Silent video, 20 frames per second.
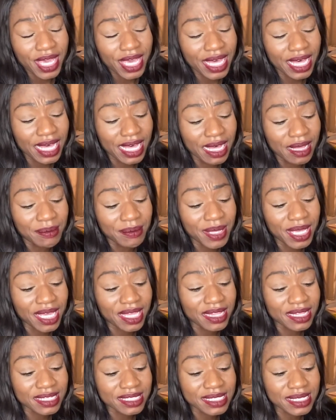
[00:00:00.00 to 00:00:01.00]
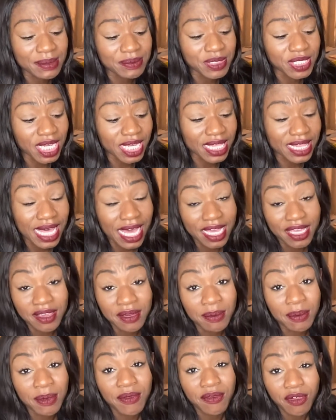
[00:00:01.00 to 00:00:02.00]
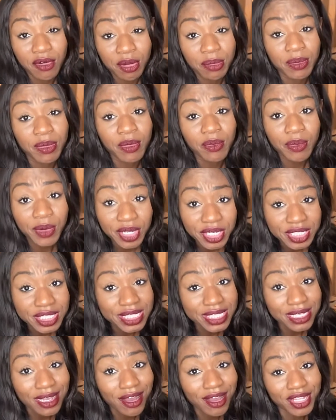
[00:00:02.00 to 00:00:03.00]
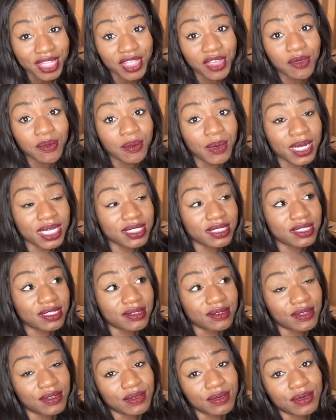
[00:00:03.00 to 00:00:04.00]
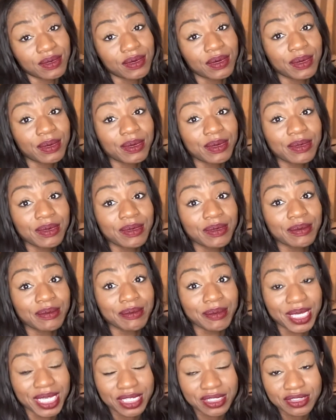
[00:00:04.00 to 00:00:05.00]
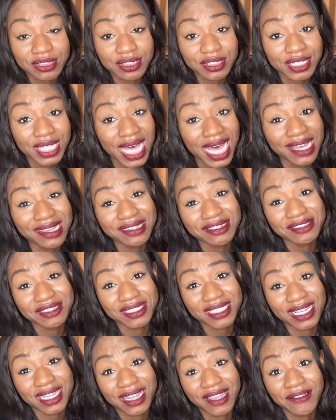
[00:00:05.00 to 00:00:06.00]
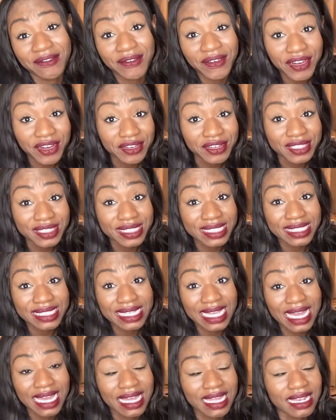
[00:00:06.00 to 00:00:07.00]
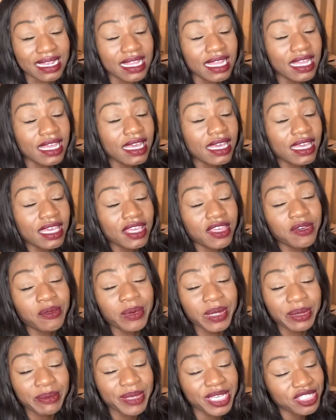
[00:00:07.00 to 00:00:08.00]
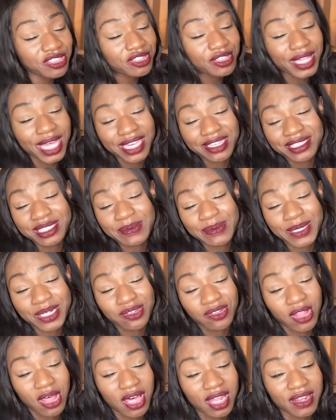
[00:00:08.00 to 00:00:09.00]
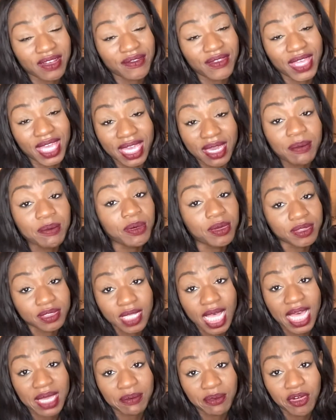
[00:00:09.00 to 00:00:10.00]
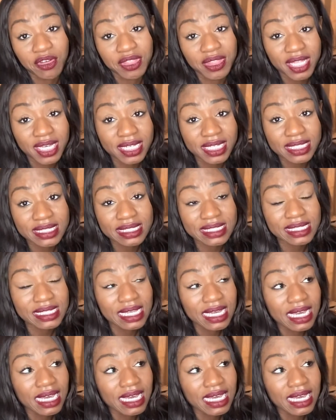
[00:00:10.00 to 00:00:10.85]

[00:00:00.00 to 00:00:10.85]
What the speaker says: And the subject that you perform the worst on, you want to make sure that you study first, and you want to make sure that you spend a lot of ample time on this,